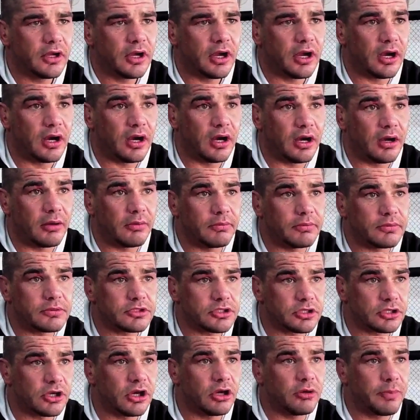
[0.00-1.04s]

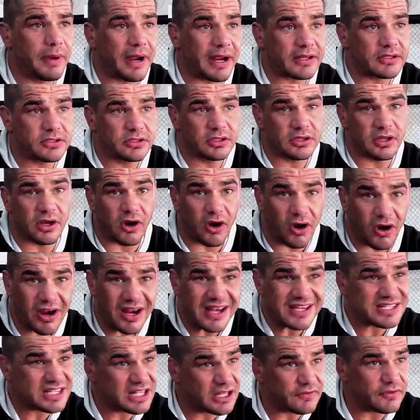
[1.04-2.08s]
To go back to the
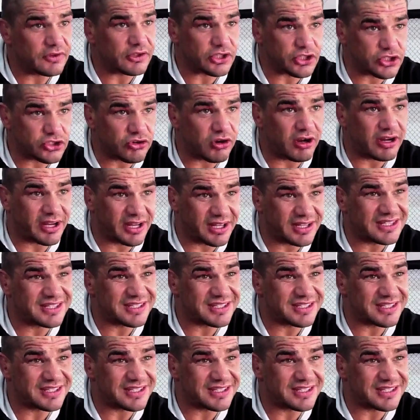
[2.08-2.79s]
highest level of striking,